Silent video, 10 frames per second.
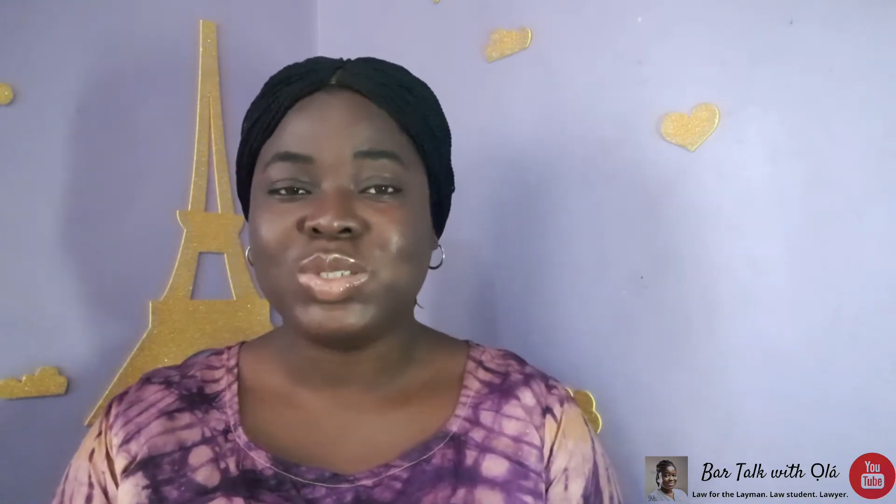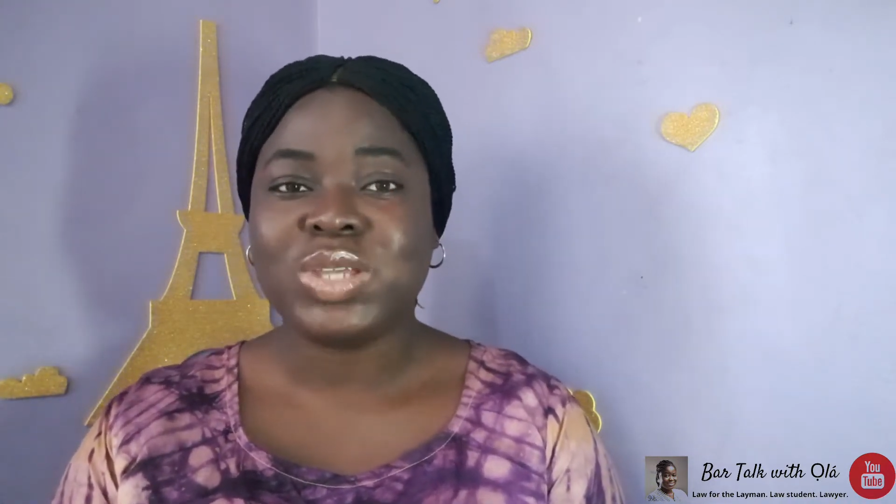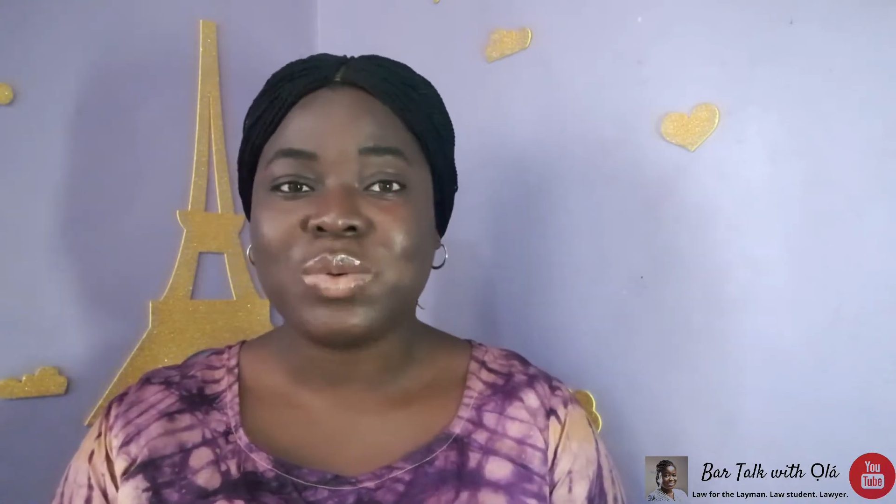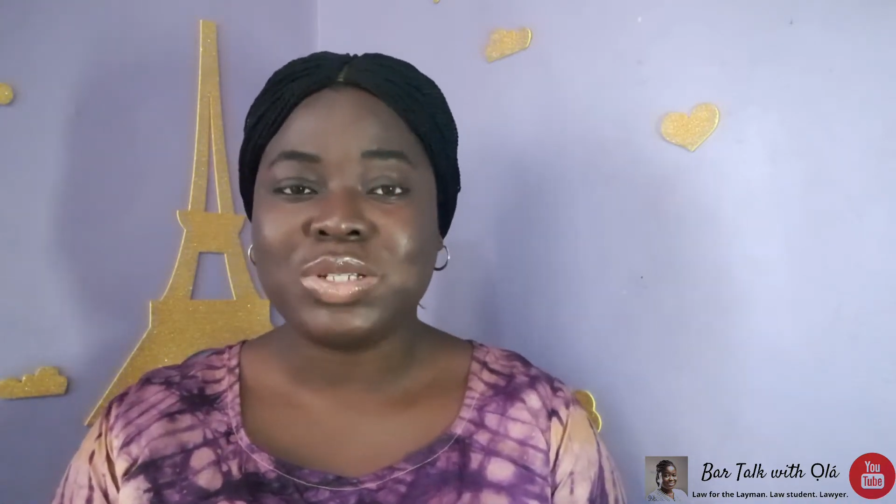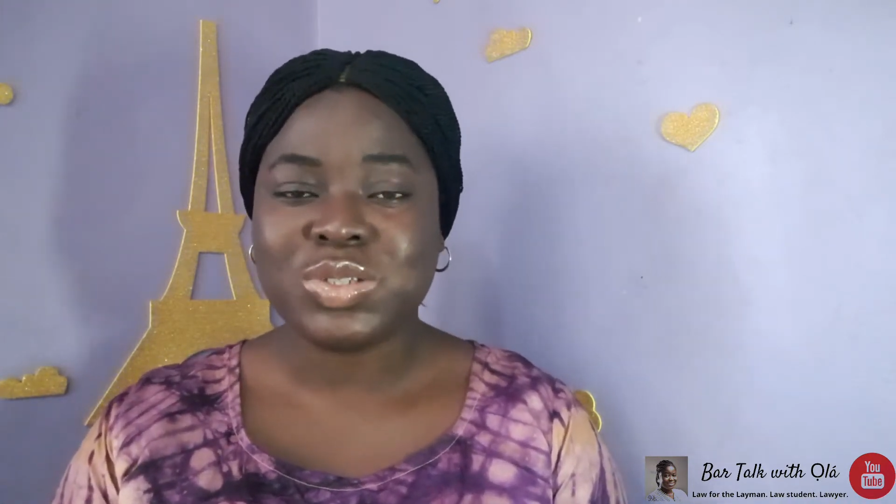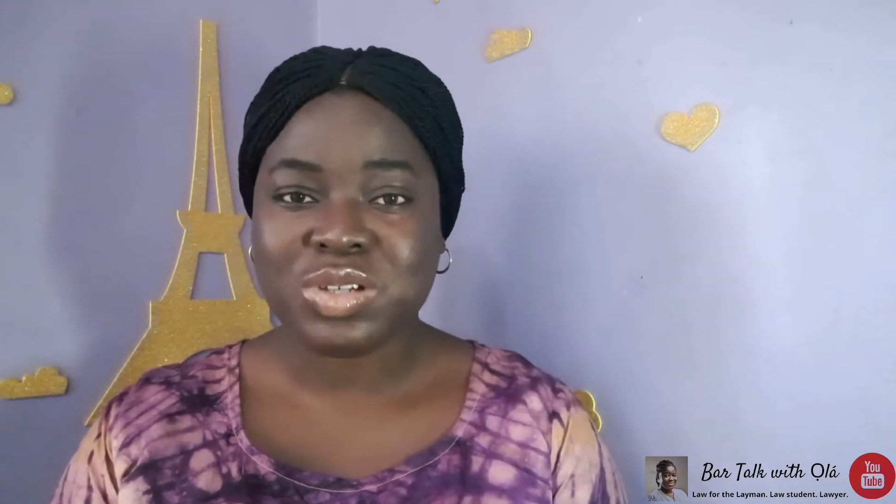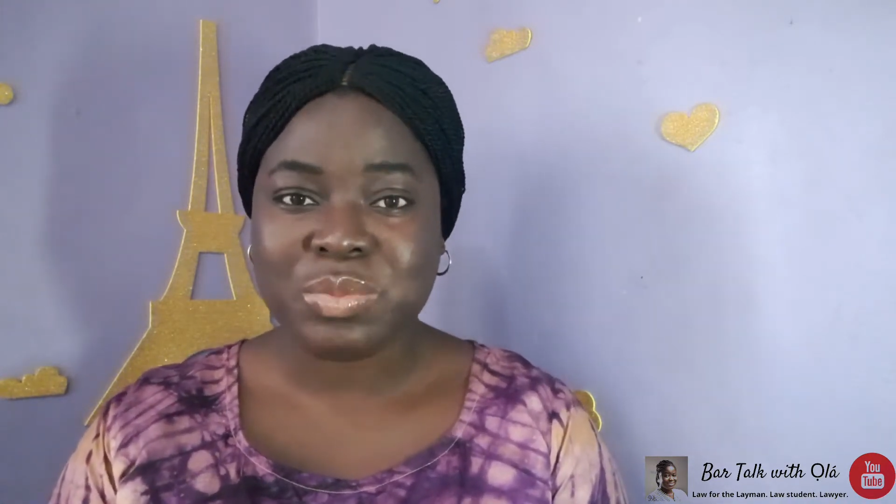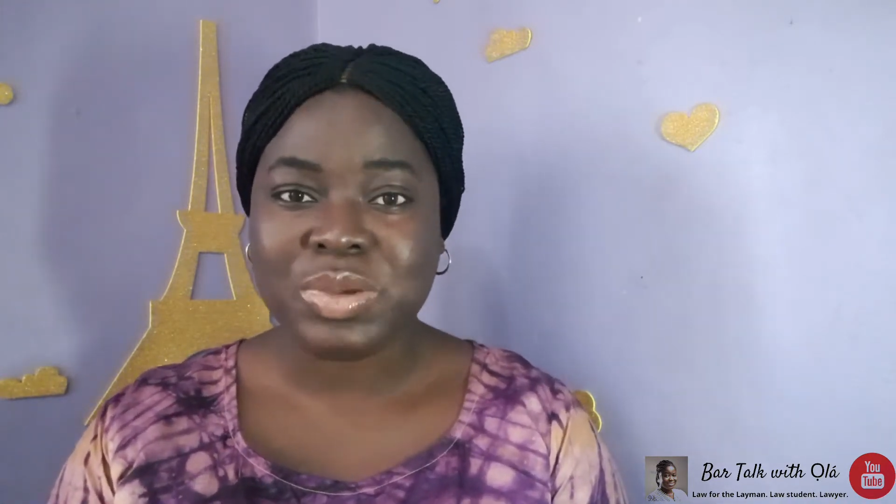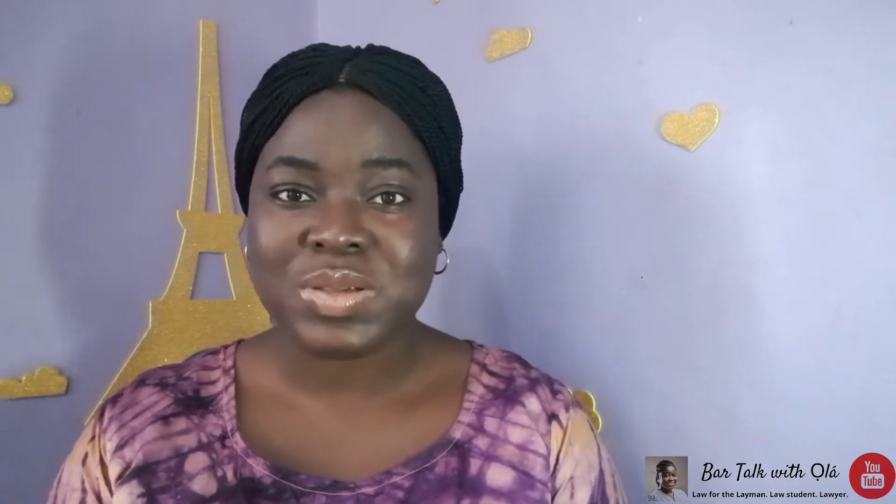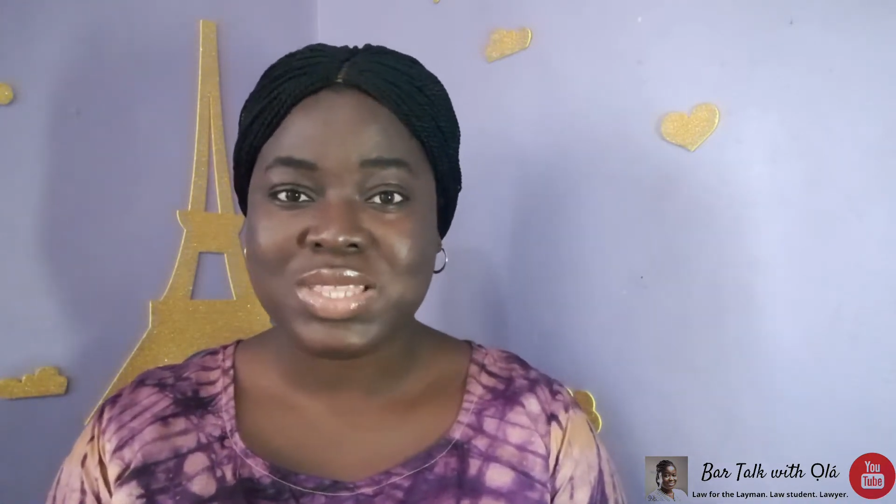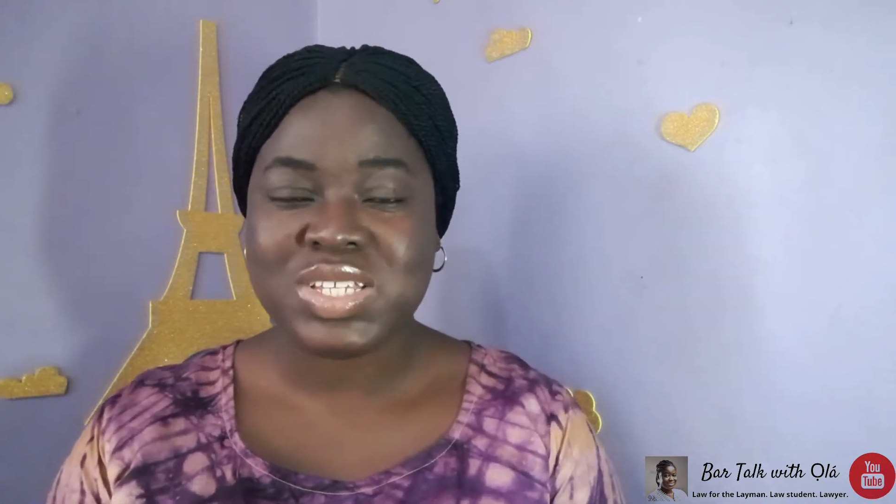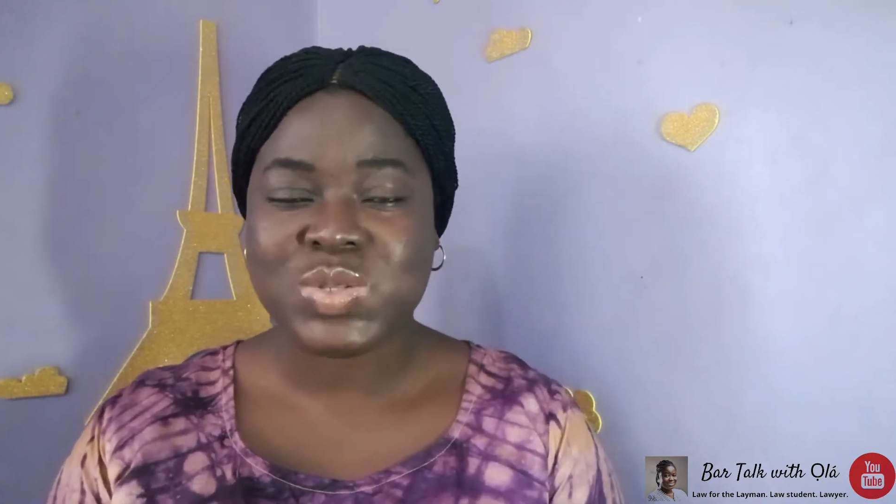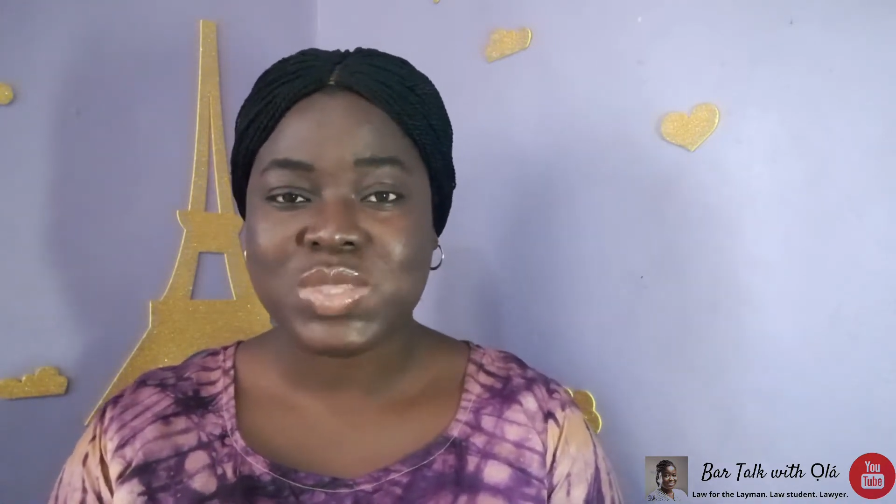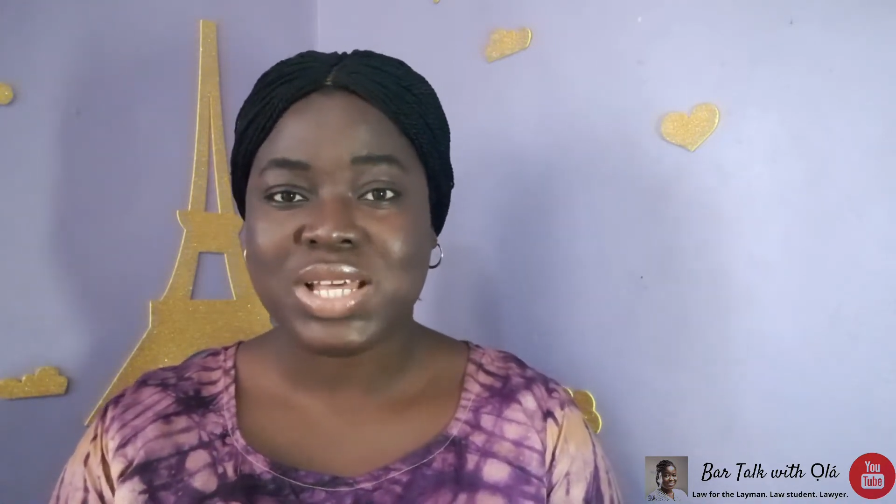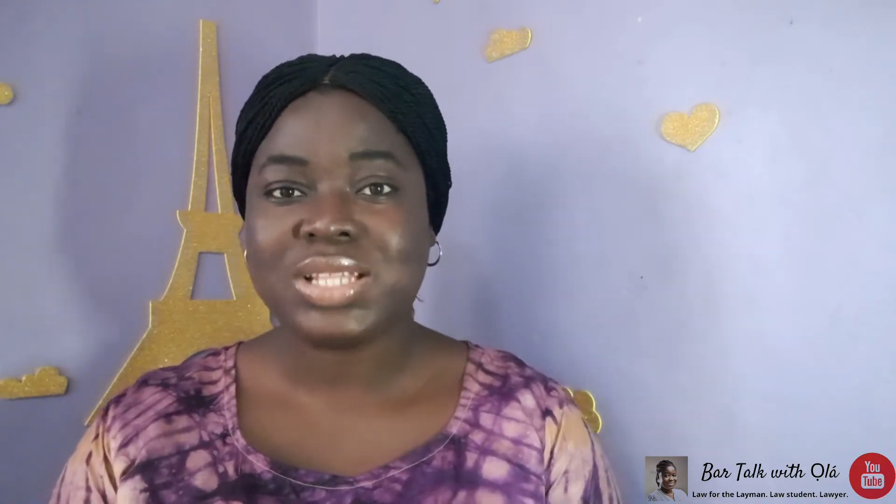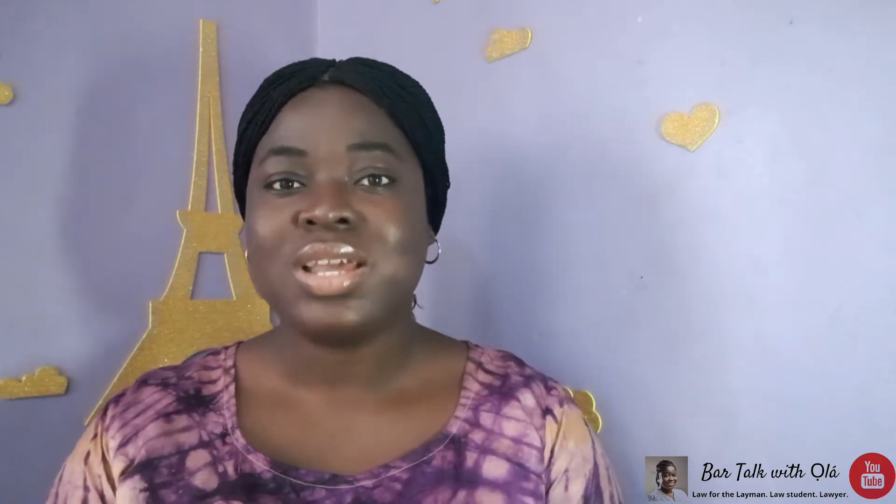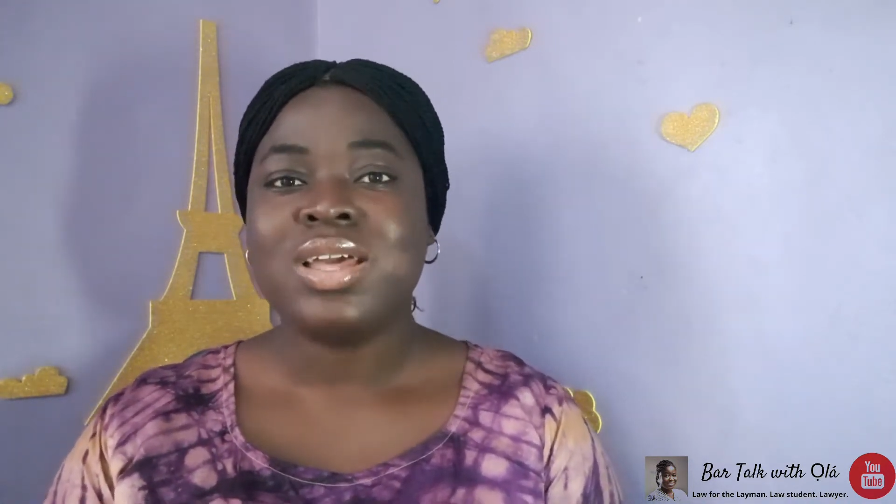So I want to talk about this so that